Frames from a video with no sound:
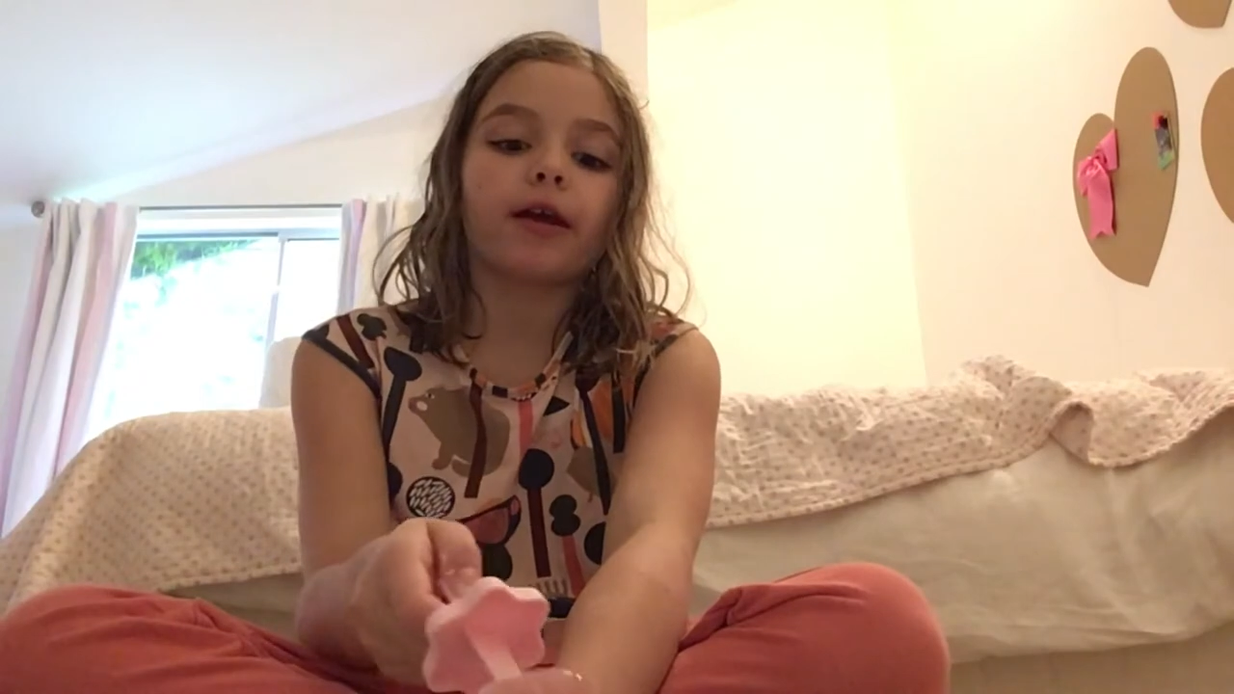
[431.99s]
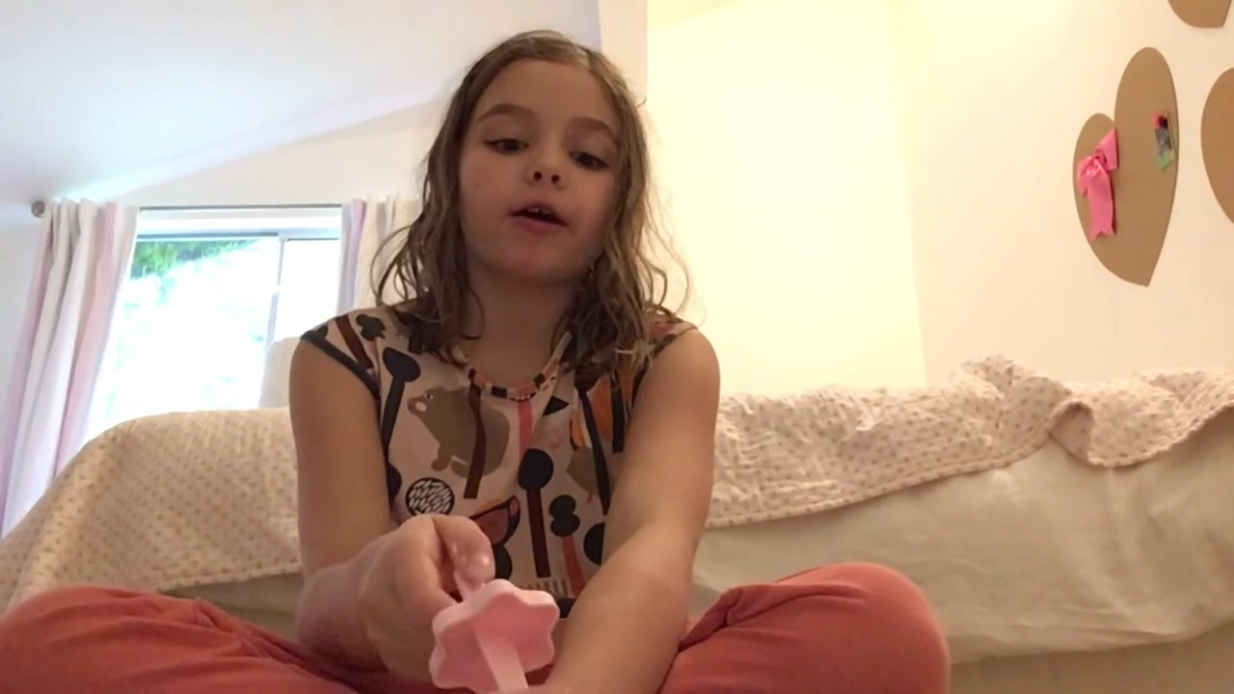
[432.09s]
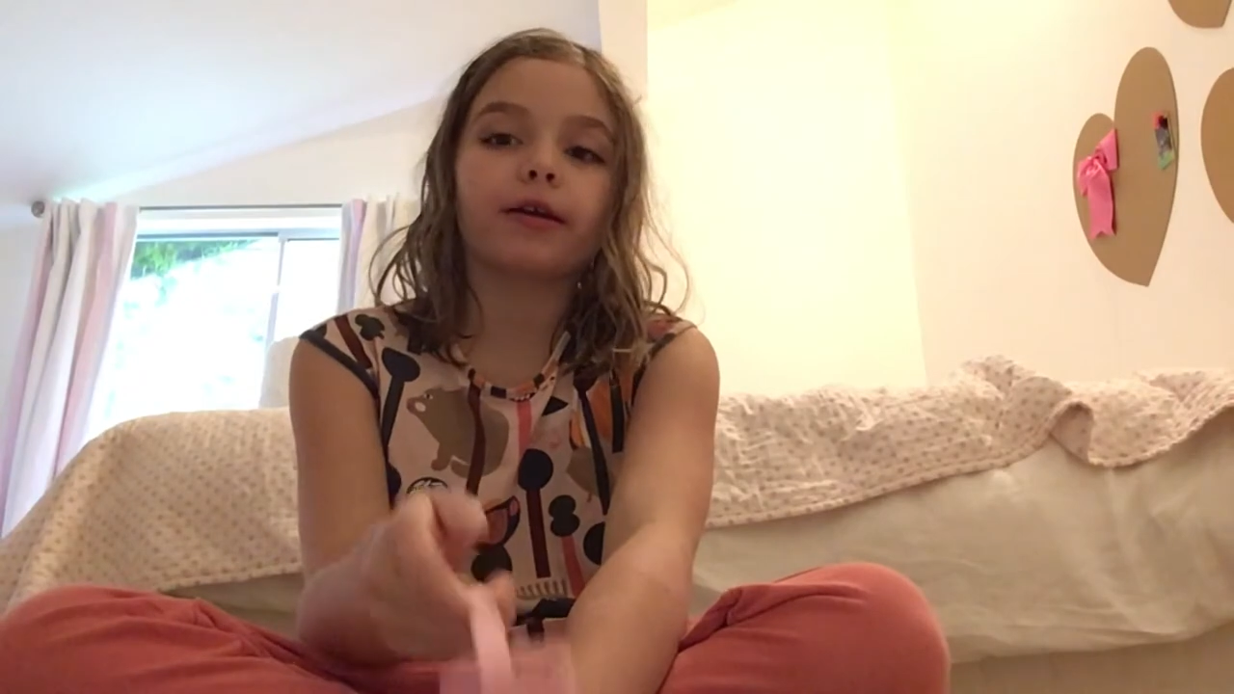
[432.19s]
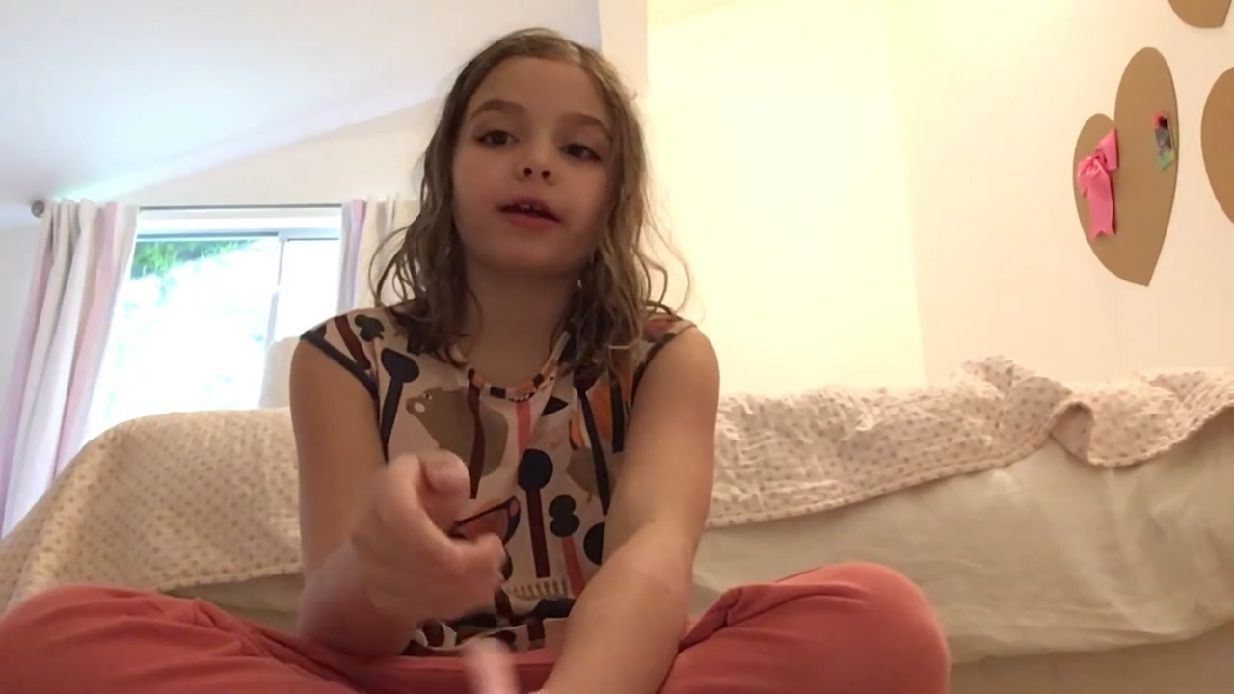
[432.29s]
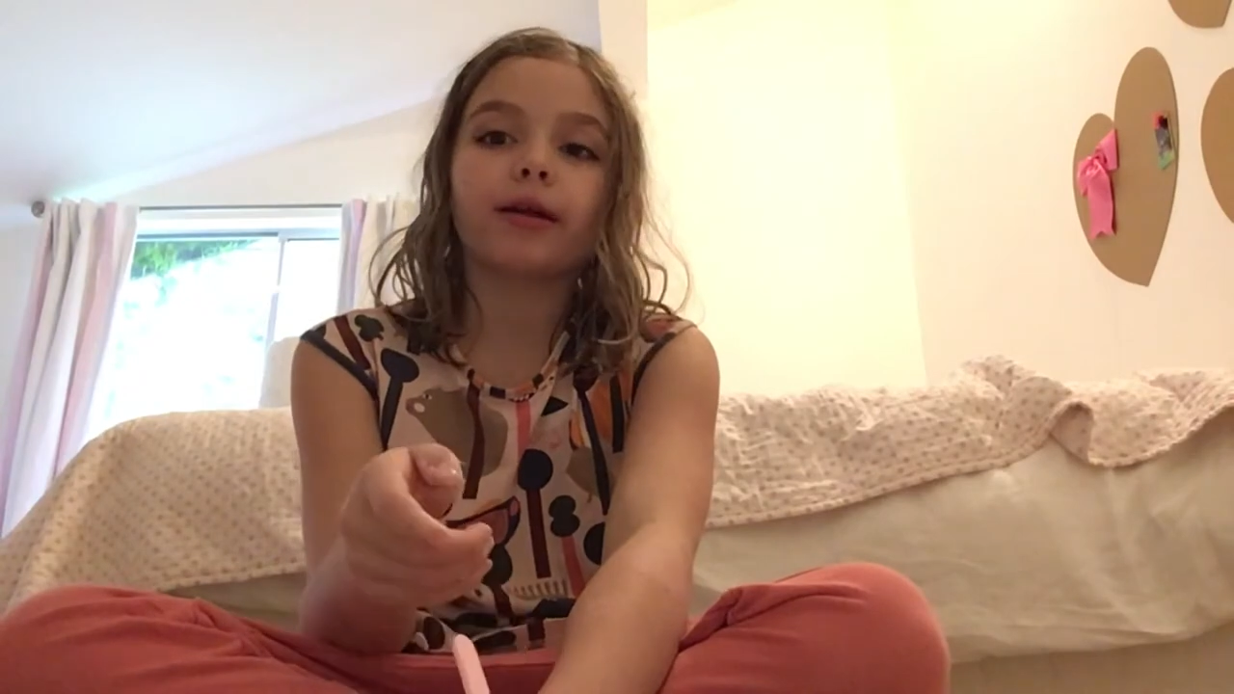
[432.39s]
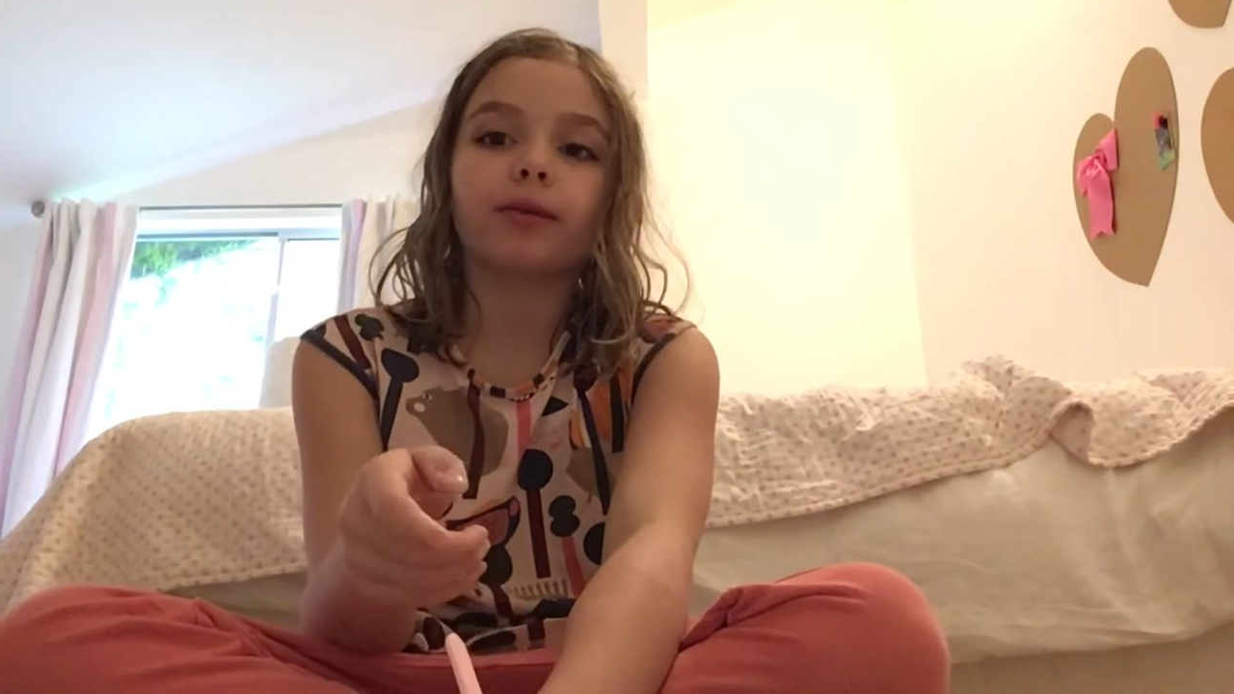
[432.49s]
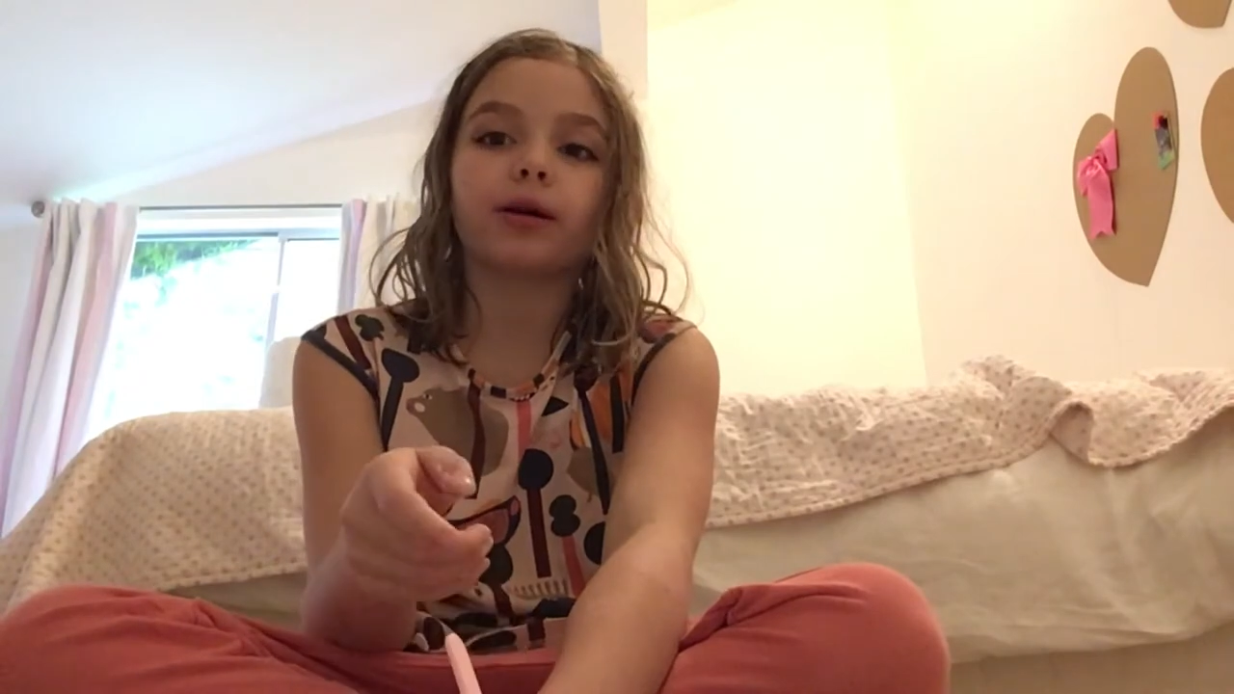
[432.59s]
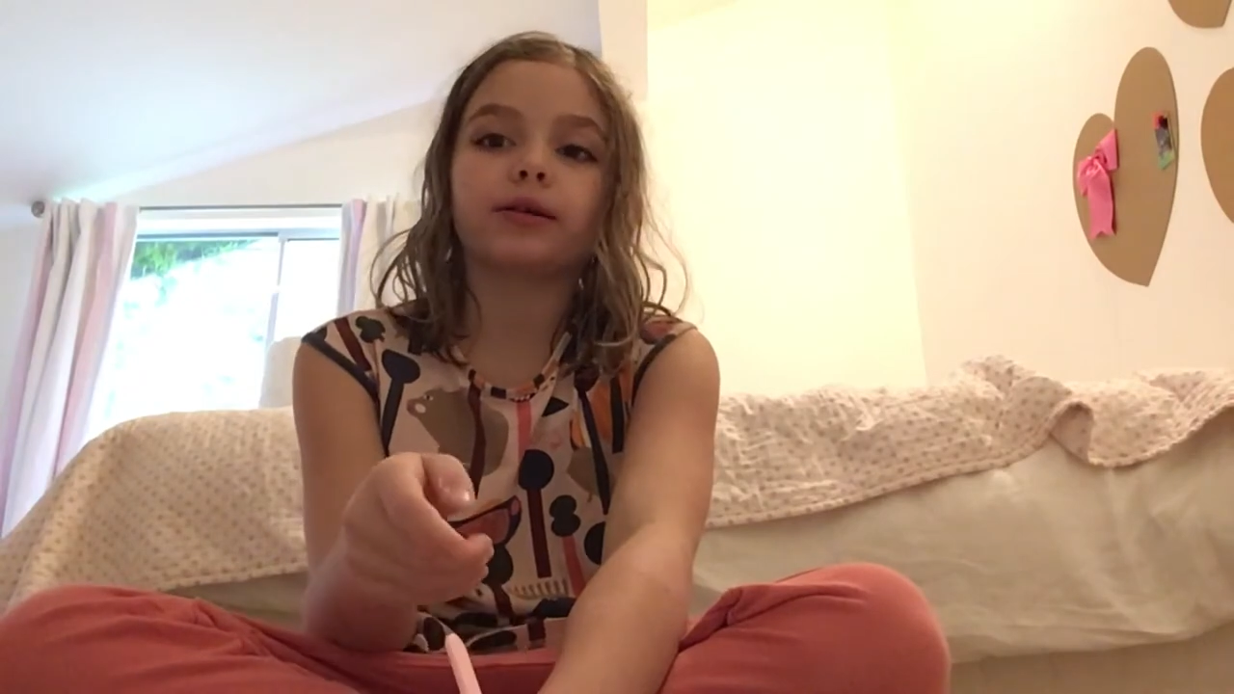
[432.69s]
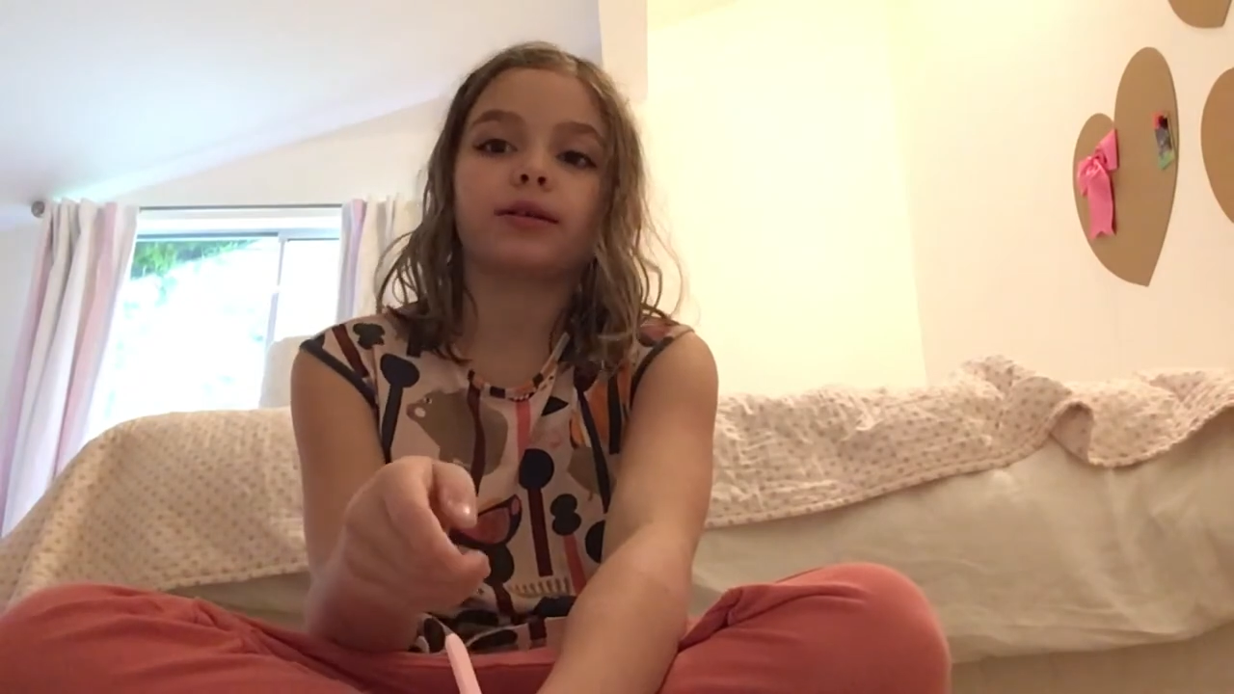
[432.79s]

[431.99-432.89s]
on camera because